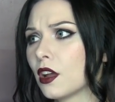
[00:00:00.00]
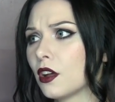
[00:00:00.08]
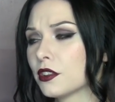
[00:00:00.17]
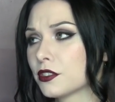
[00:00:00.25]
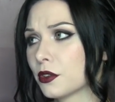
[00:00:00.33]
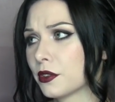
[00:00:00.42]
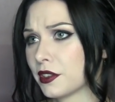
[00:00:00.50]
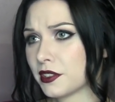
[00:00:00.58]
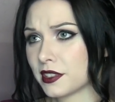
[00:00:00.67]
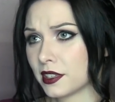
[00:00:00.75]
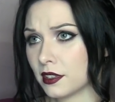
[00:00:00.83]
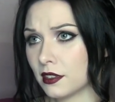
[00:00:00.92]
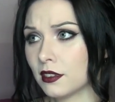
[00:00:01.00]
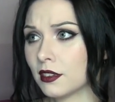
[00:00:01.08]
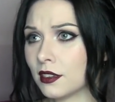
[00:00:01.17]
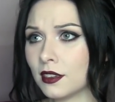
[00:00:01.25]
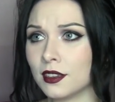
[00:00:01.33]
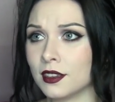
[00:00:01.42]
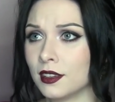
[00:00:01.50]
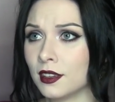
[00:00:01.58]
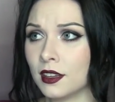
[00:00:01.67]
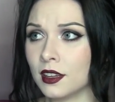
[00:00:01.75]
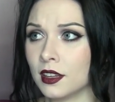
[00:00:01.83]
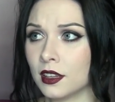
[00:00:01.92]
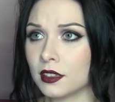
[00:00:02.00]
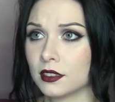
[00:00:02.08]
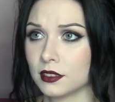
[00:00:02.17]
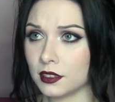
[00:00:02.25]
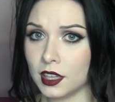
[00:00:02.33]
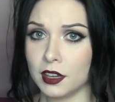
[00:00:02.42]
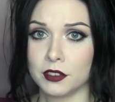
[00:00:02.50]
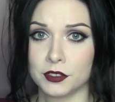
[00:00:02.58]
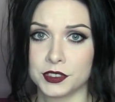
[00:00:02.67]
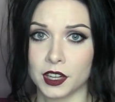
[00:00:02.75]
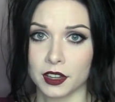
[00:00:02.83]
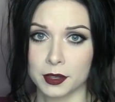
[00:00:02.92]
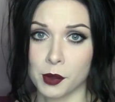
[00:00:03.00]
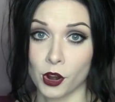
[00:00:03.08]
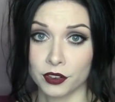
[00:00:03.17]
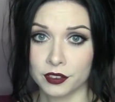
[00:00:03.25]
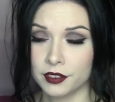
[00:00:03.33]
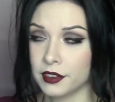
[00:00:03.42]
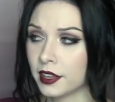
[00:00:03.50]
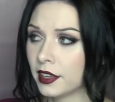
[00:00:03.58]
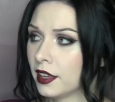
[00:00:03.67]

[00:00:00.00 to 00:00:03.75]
Also, there's the love of Dolly Parton.